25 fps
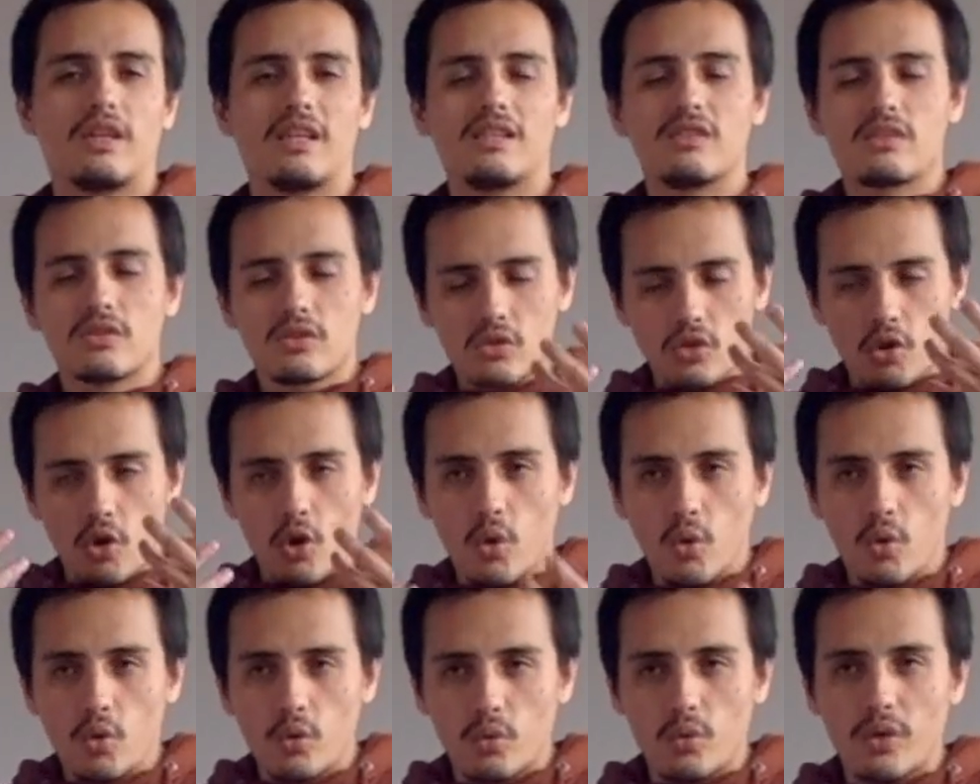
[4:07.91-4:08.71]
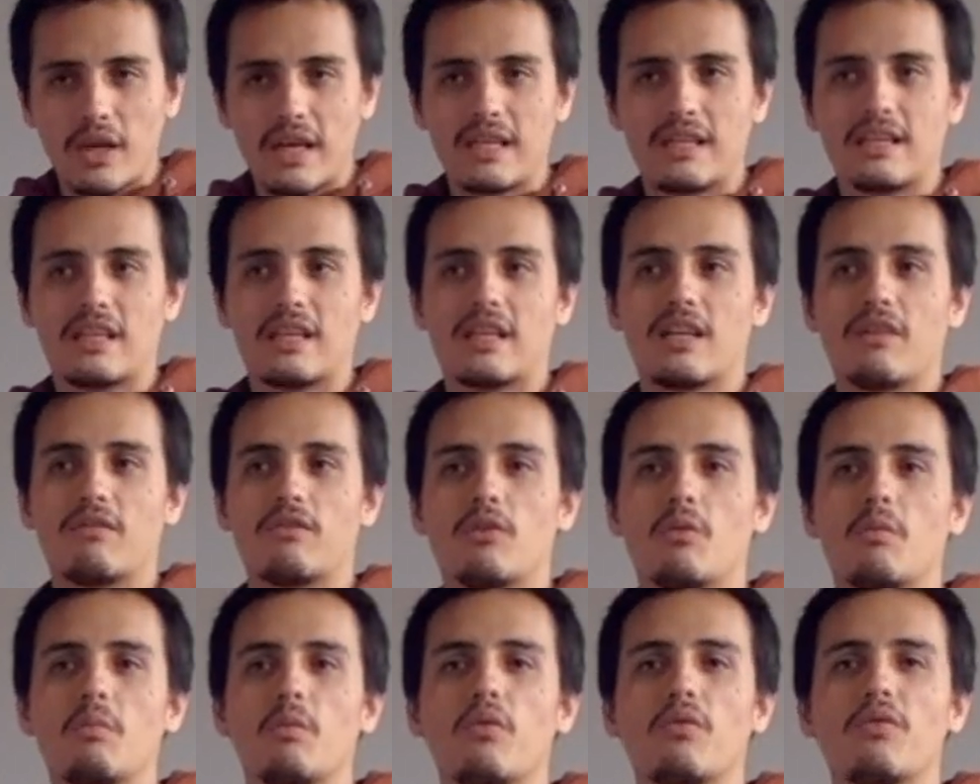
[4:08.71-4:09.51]
It's so great, and
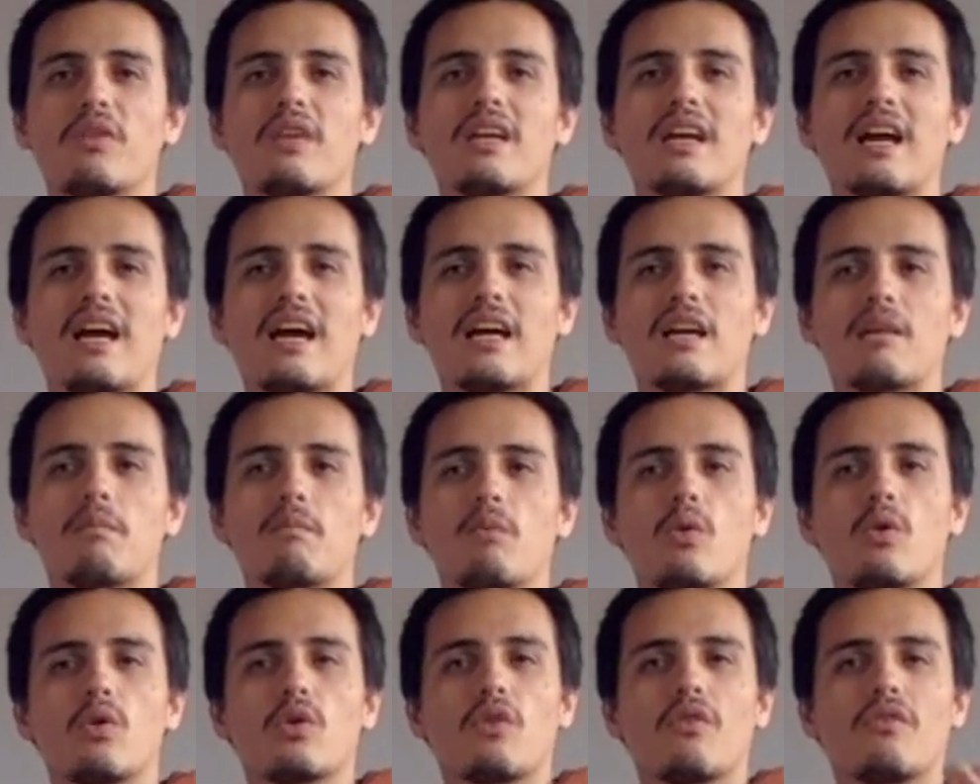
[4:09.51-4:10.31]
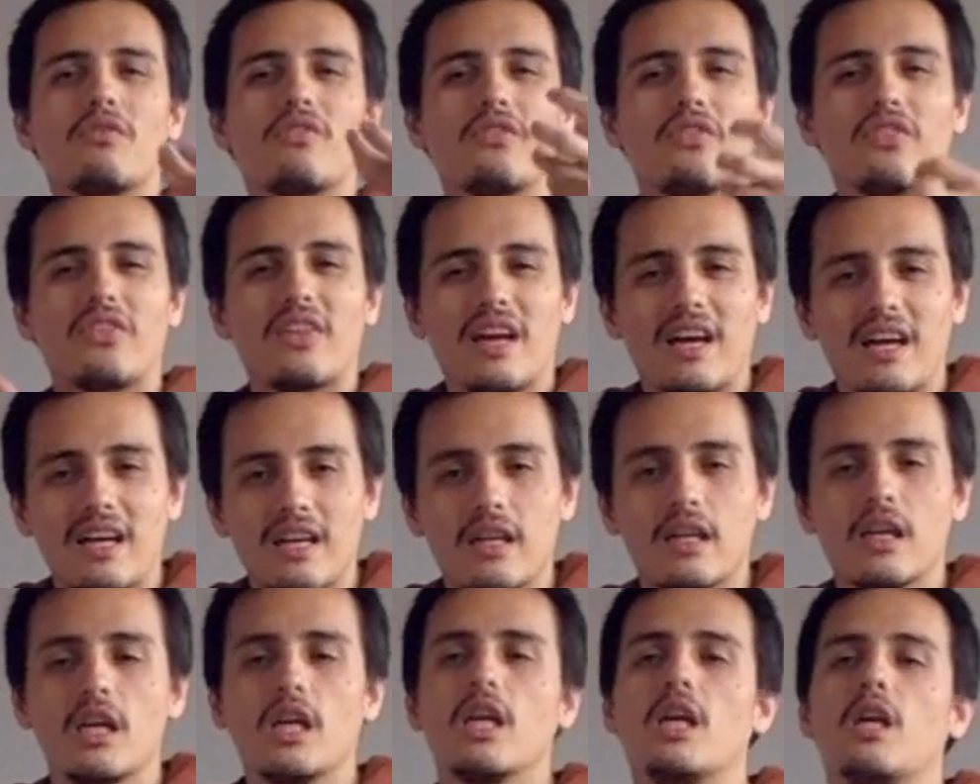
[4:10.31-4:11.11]
if the movie had more of
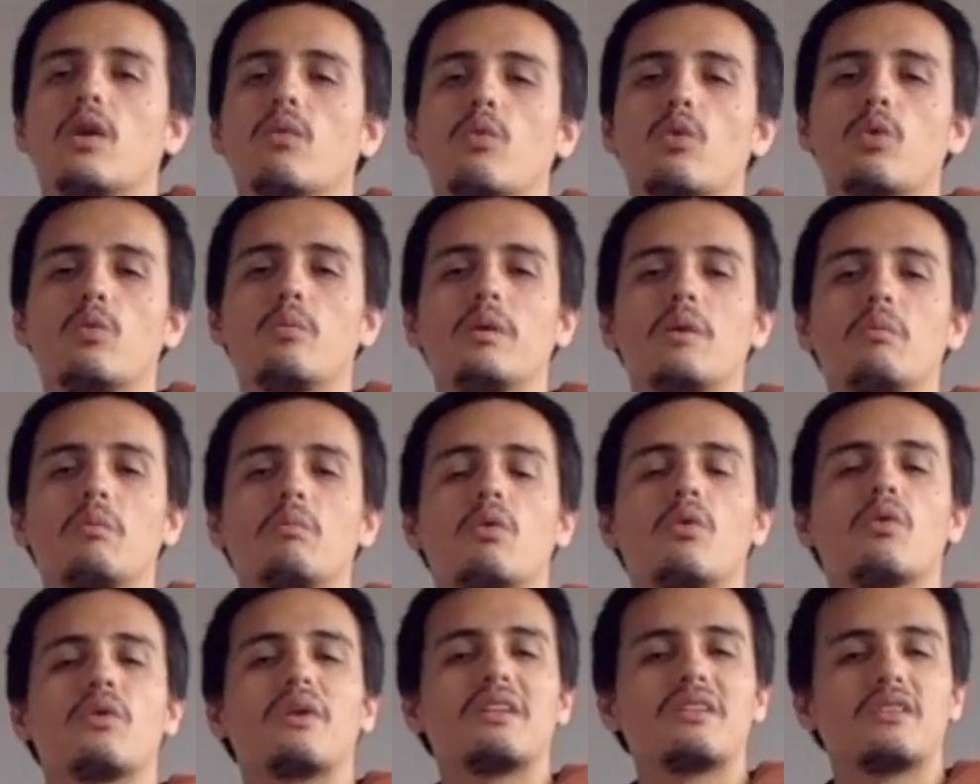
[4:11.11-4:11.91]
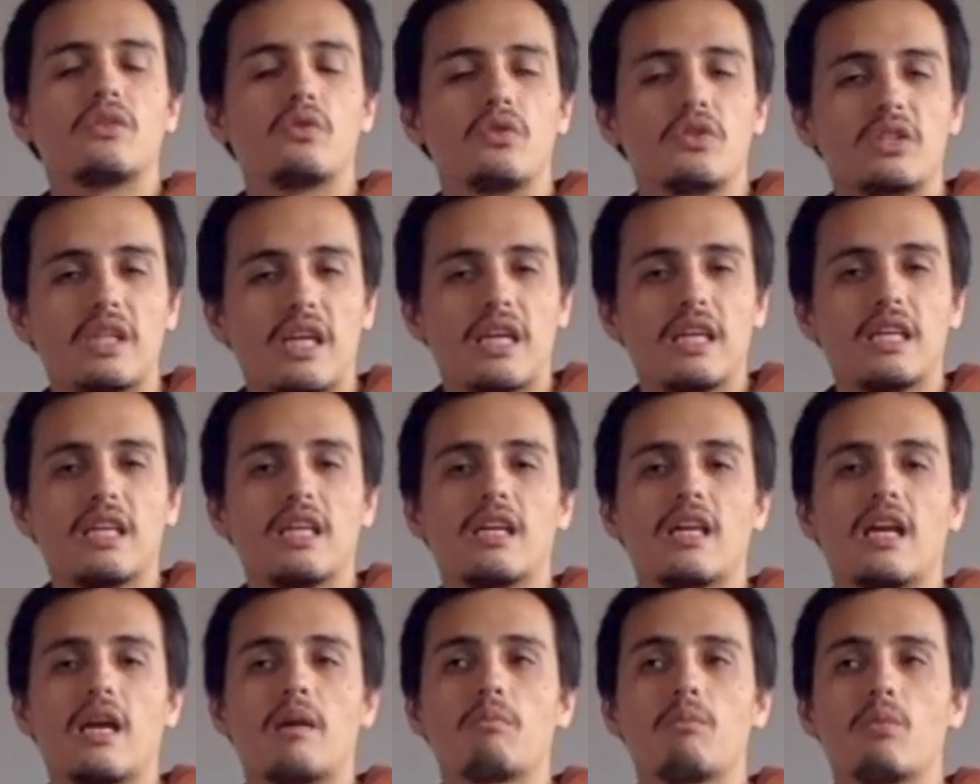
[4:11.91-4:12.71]
that, it will be more
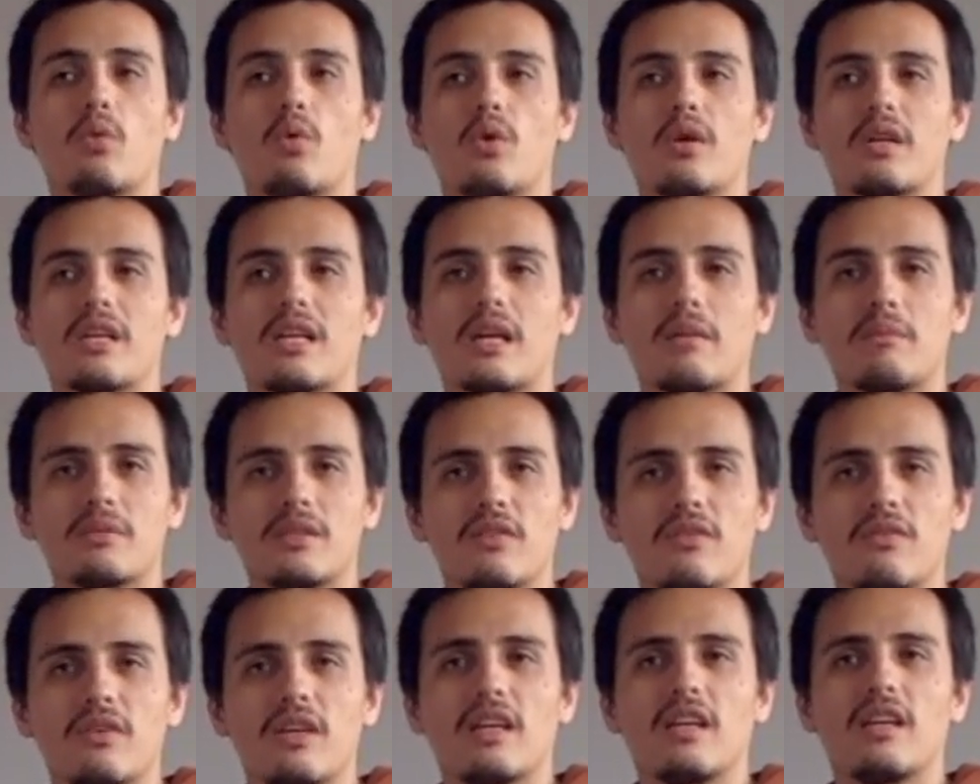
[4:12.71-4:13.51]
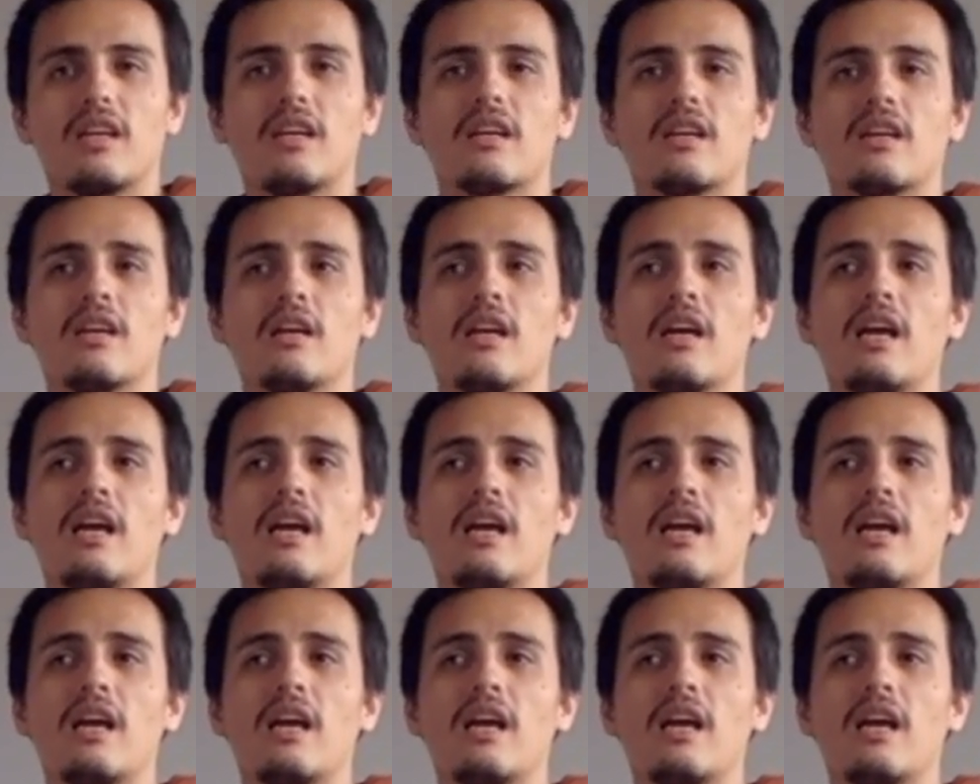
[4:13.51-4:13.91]
entertaining and more captivating,